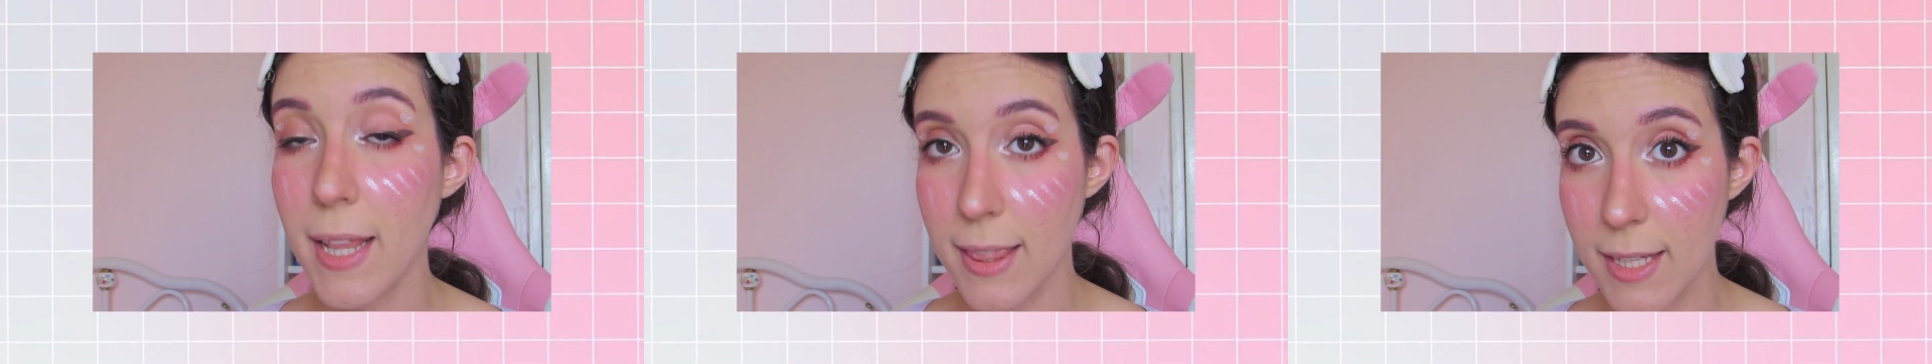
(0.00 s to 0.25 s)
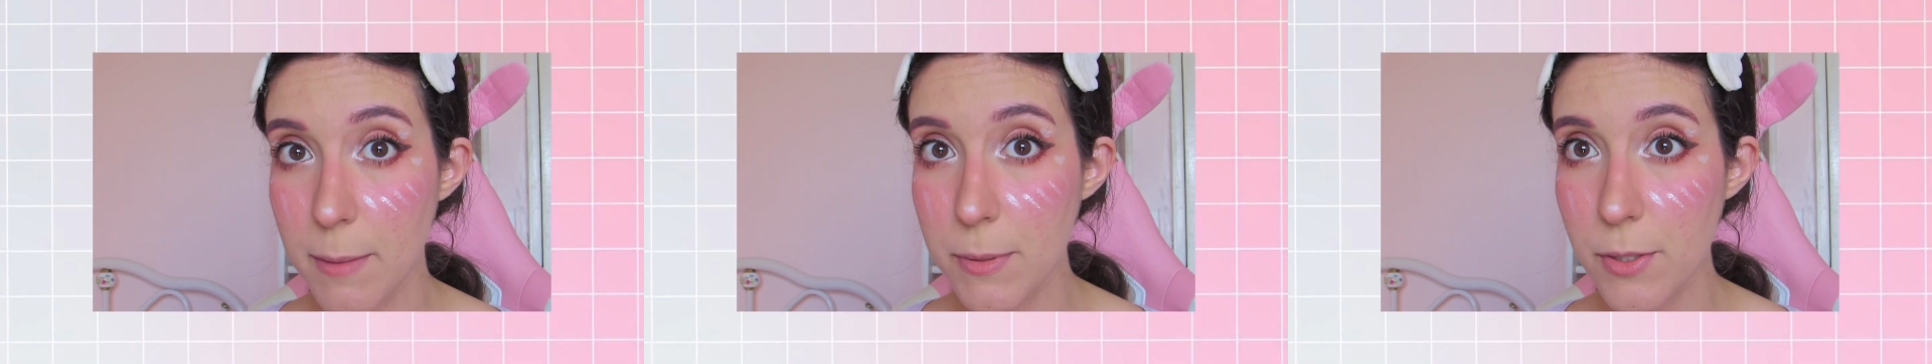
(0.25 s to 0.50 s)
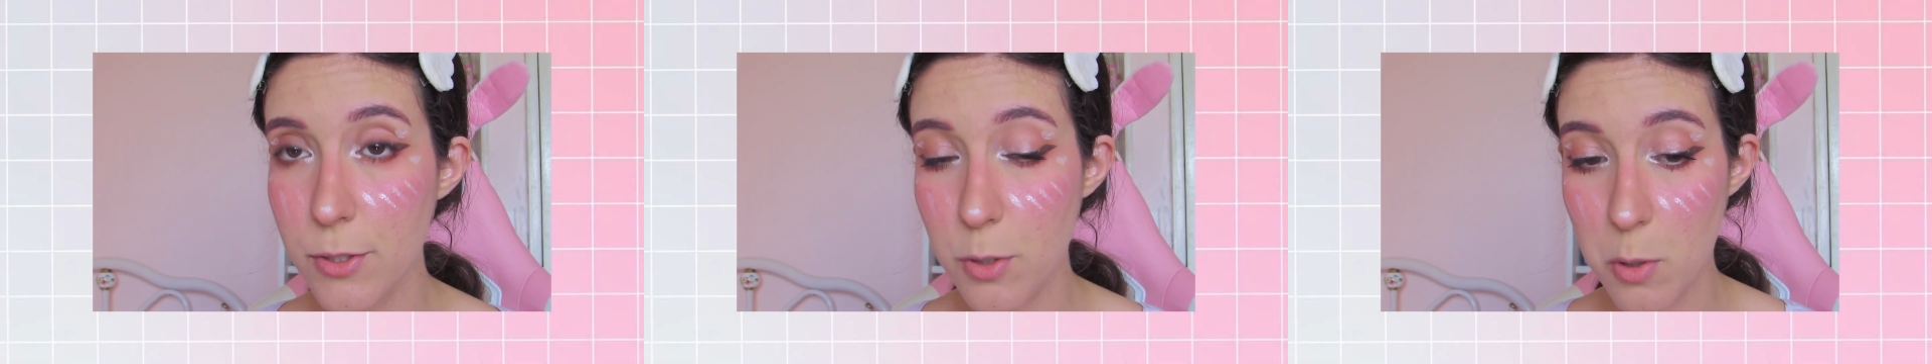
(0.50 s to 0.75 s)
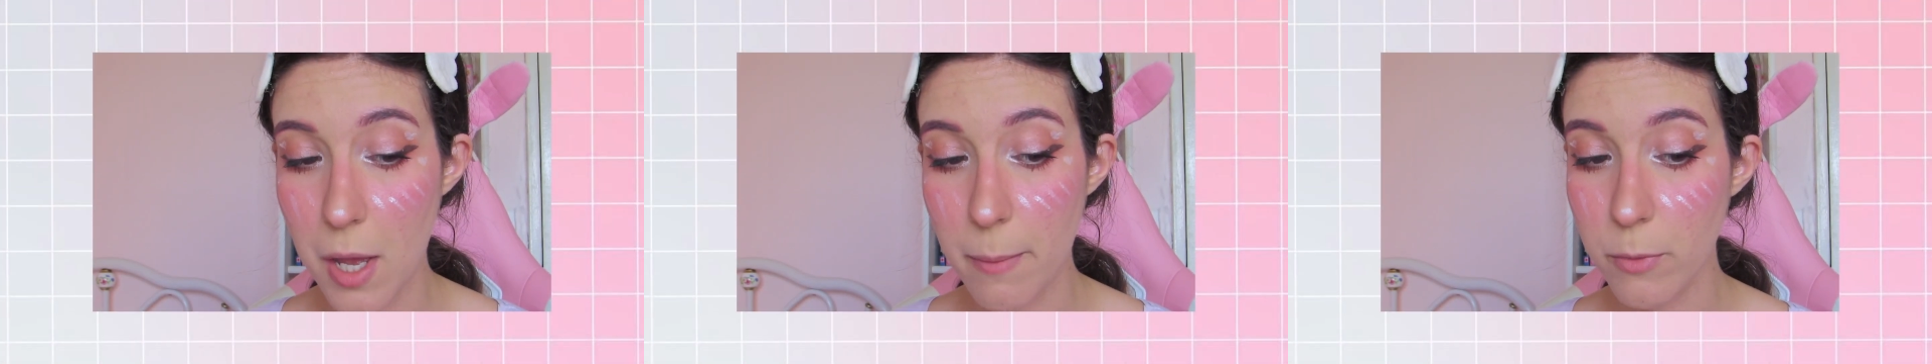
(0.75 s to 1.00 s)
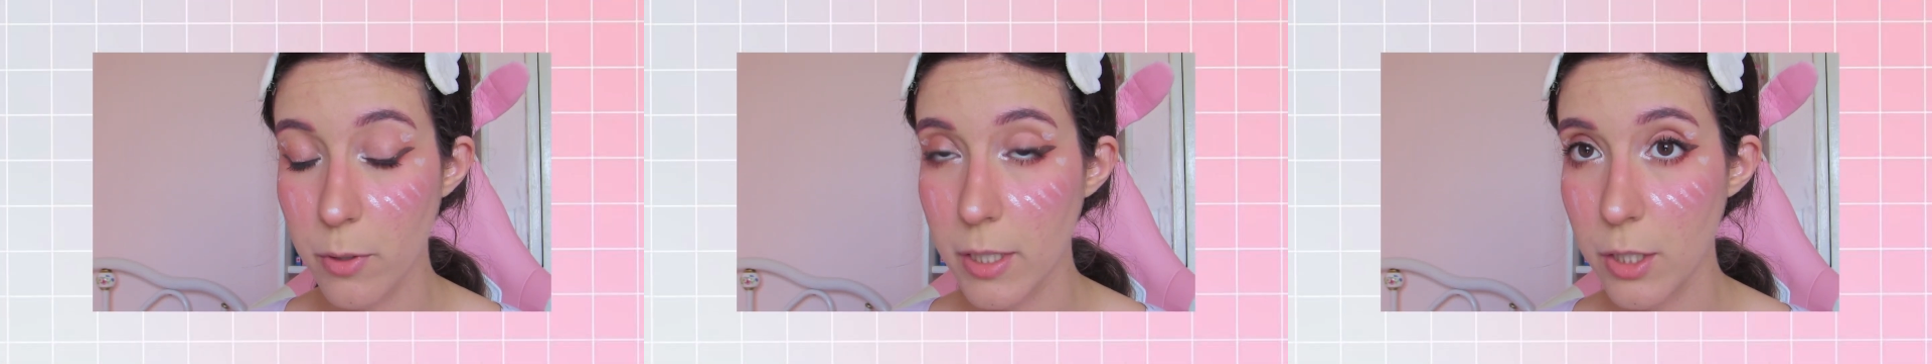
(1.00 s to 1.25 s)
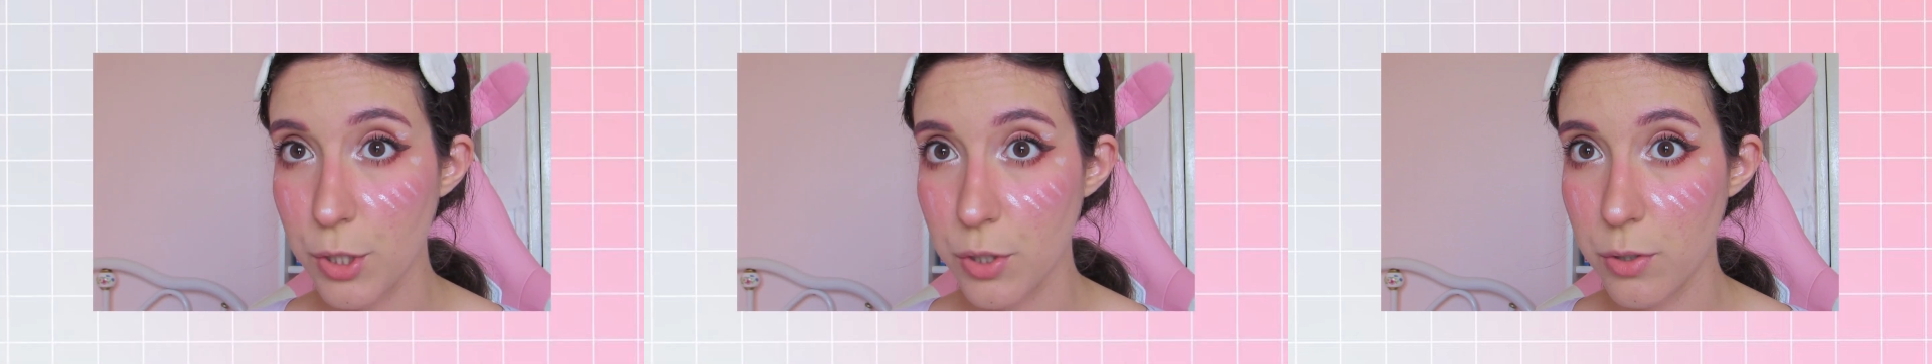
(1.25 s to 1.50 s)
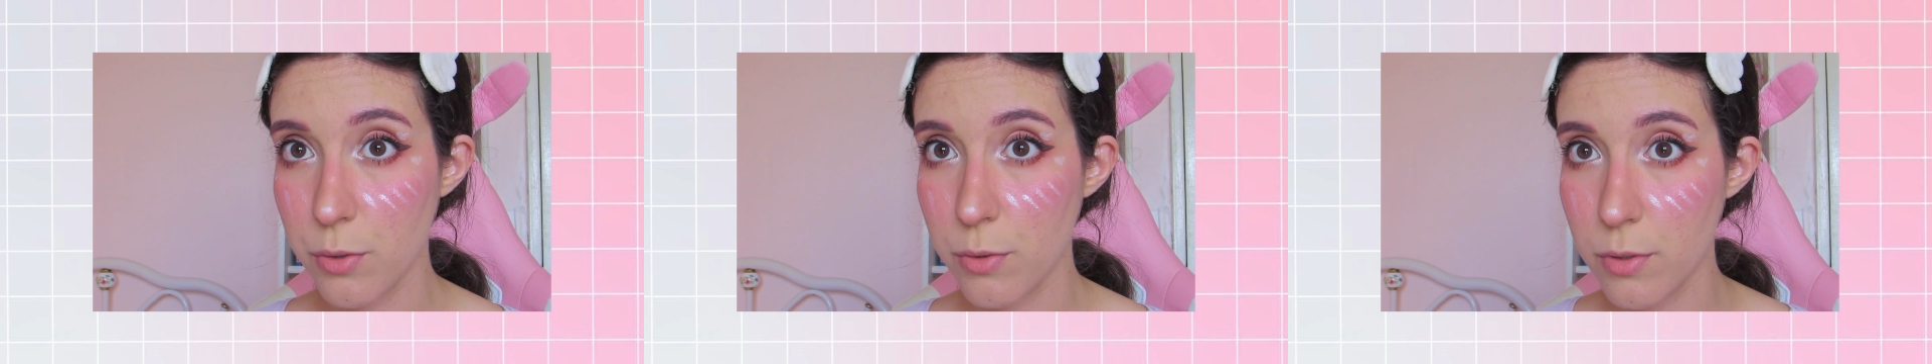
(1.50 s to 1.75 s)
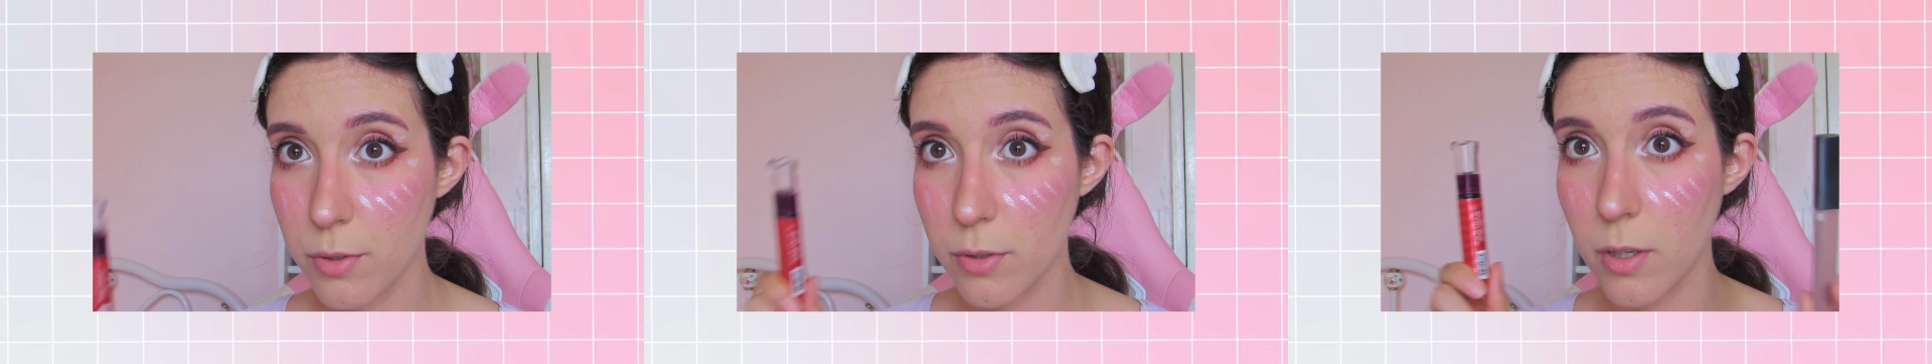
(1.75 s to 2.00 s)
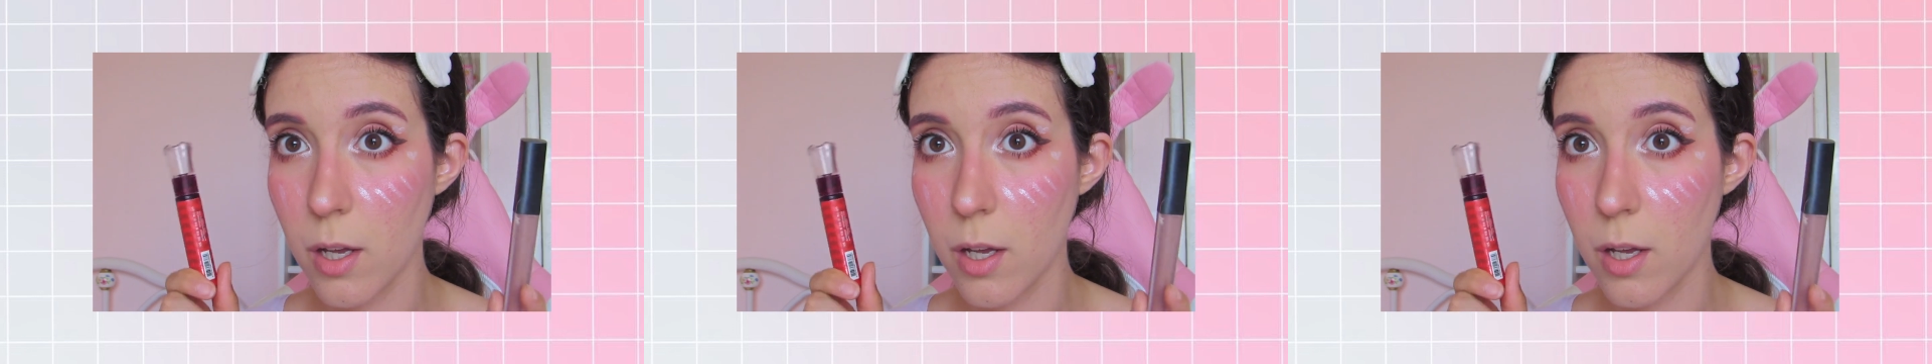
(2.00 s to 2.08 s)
lips, so I'm going to use